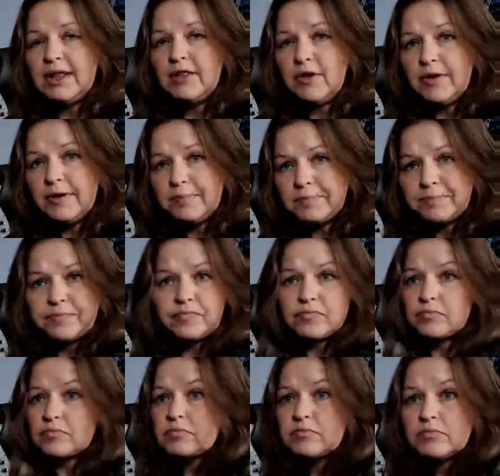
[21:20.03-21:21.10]
along.
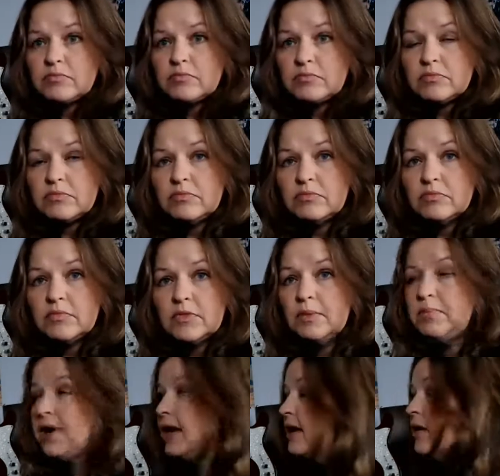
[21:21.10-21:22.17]

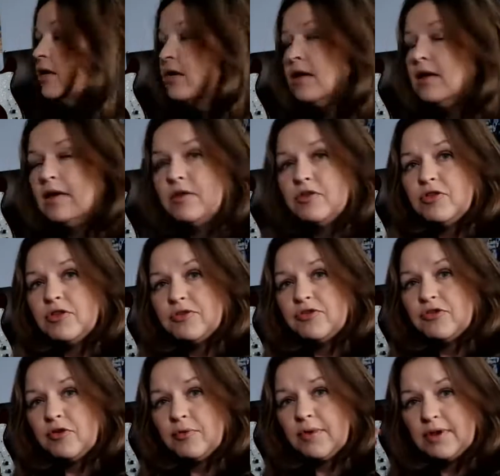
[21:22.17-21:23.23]
But just
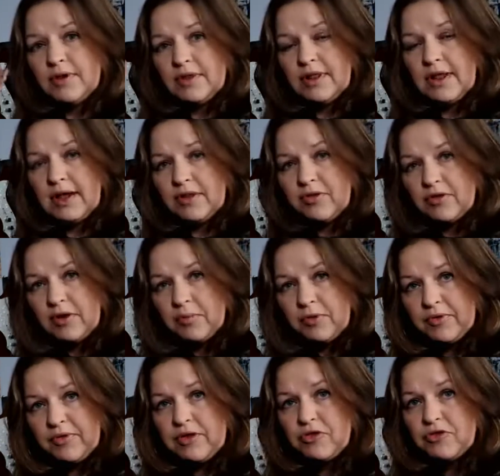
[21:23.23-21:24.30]
so it lines up
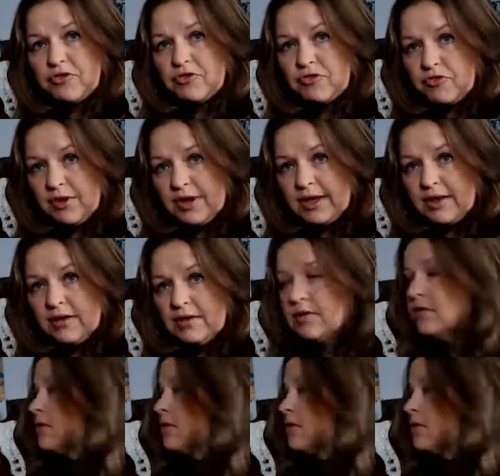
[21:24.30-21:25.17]
with each string,